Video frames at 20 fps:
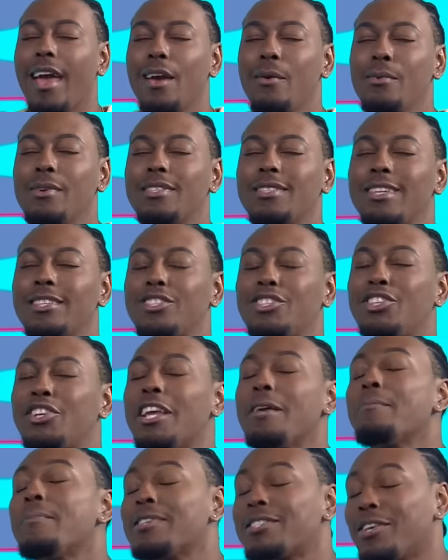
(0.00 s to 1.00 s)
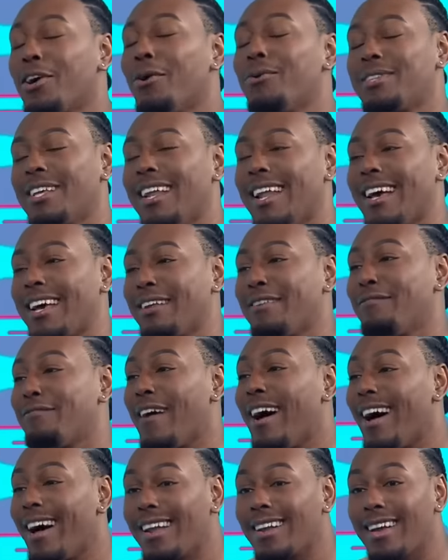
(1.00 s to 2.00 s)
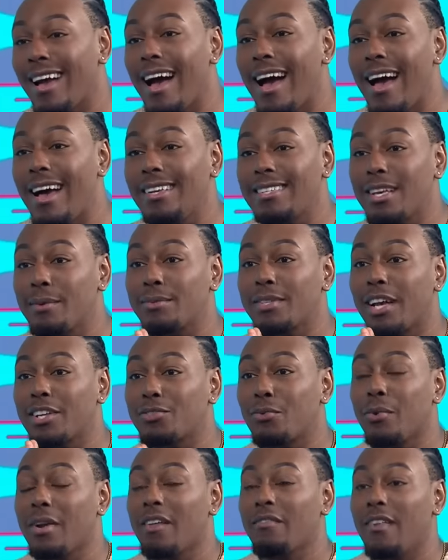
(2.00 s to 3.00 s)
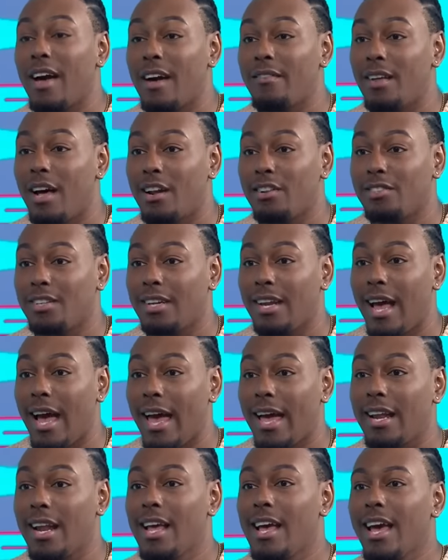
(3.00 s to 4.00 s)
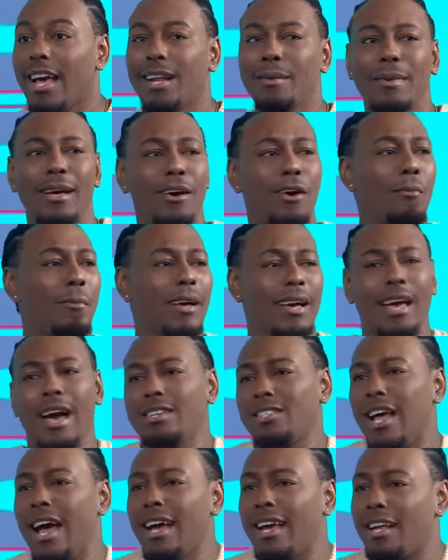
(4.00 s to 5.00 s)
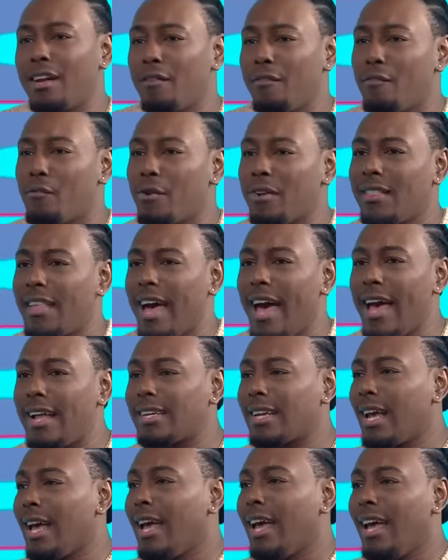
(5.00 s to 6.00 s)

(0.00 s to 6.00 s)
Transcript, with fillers: It was the cheapest hotel I can find, guys. It was like twenty-five dollars a night. Yeah. And I'm like, oh my gosh, I can afford that.